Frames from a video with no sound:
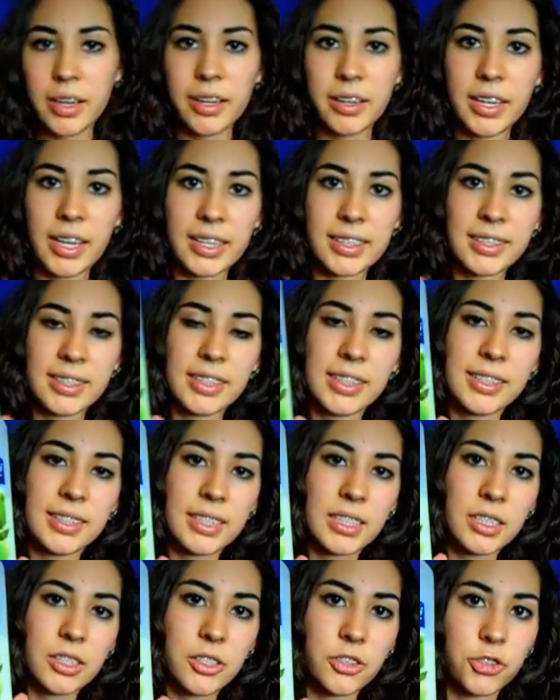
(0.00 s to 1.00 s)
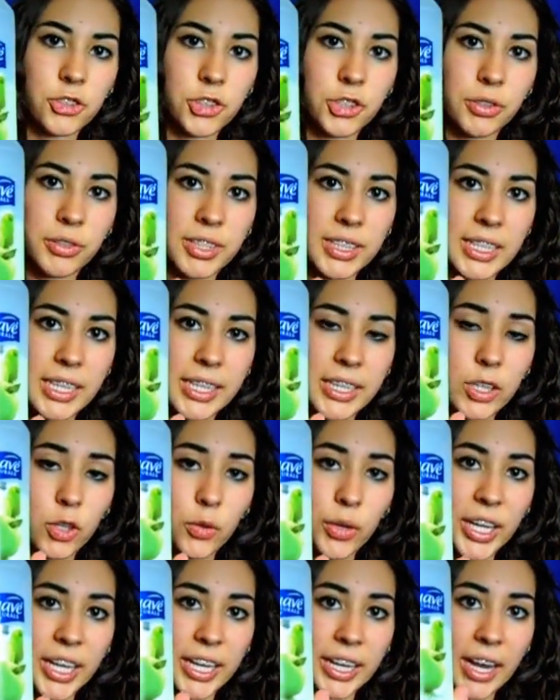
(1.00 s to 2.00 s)
Next, this is Juicy
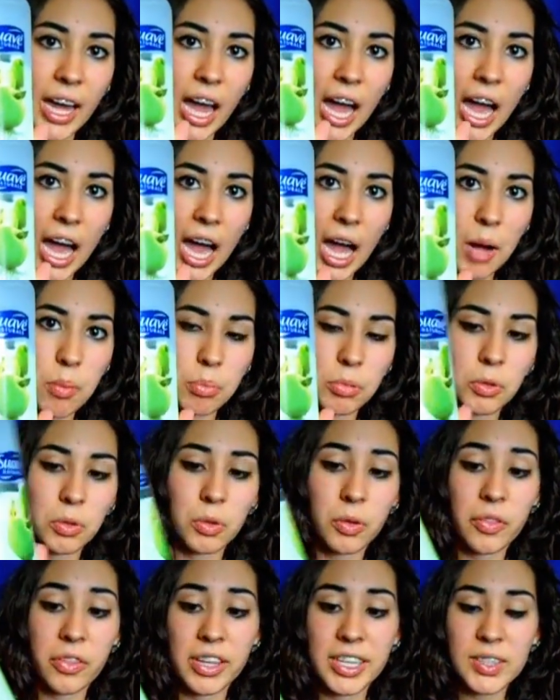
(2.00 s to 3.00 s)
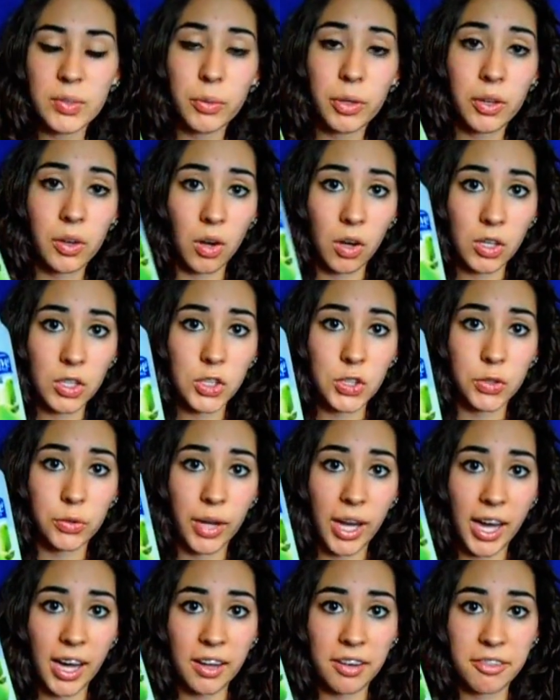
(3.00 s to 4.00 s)
Green Apple. This one also
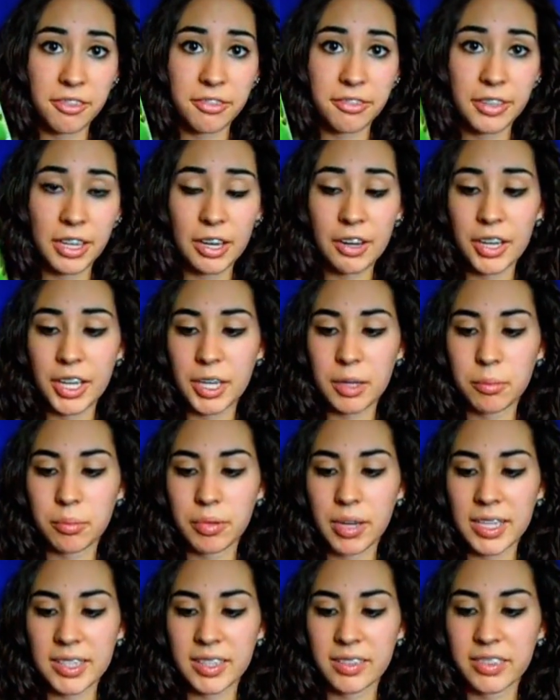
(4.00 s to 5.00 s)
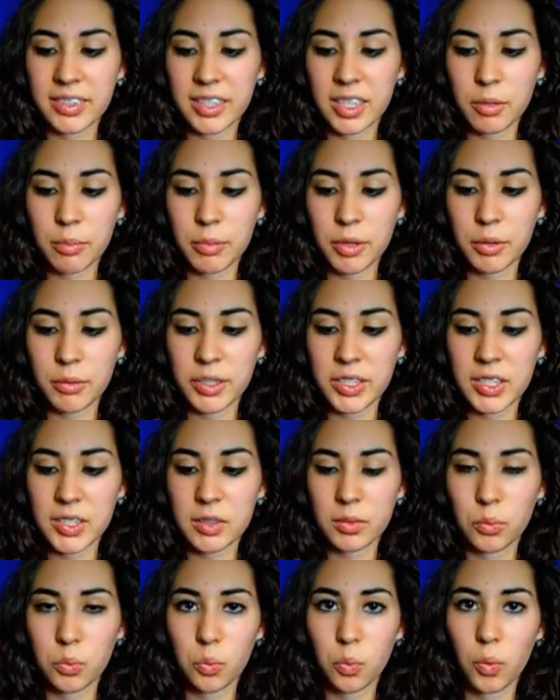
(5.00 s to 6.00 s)
had very impressive slip. It
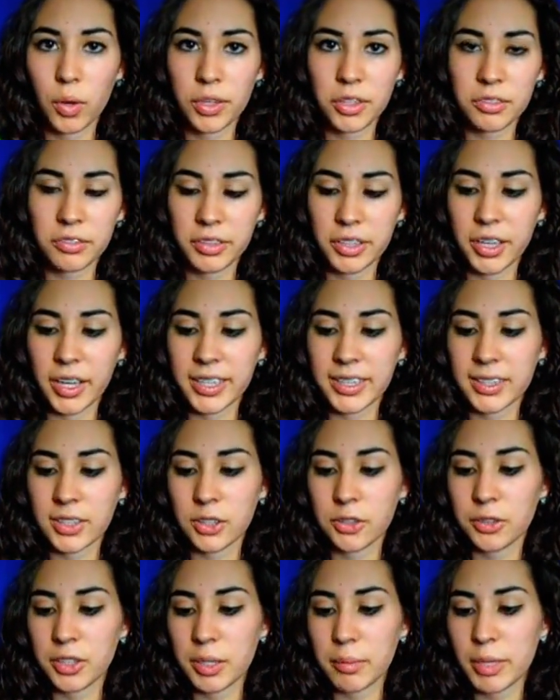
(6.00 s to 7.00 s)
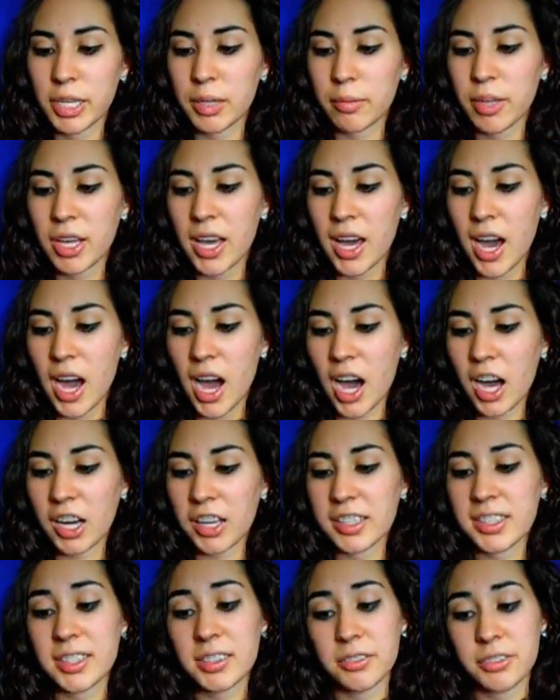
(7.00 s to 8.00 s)
was wonderfully nice and creamy.
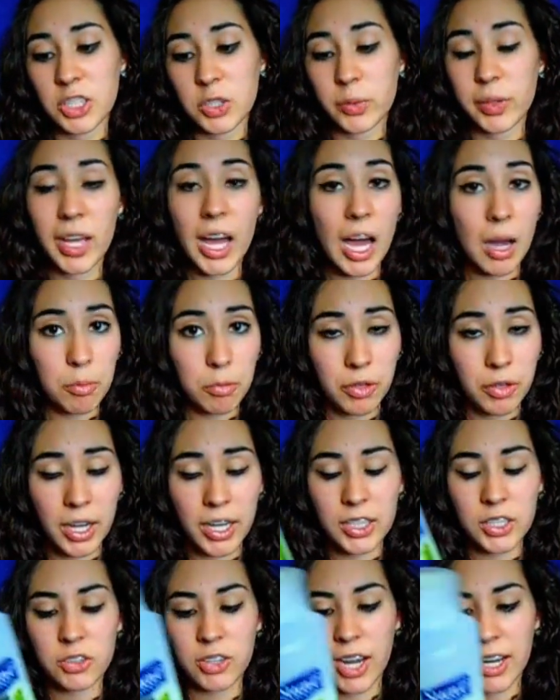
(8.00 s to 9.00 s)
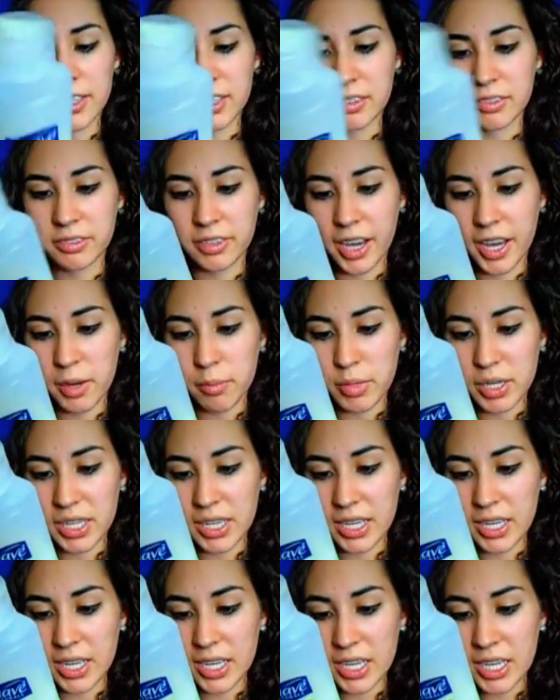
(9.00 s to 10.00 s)
It's infused with apple extract and vitamin
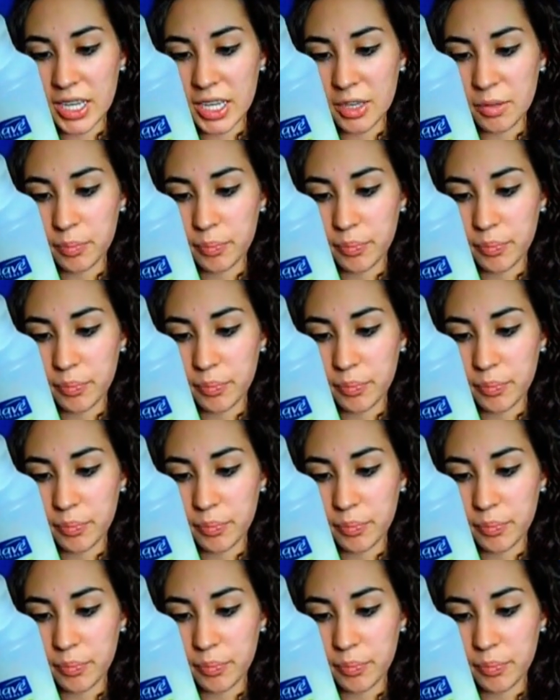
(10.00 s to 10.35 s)
E,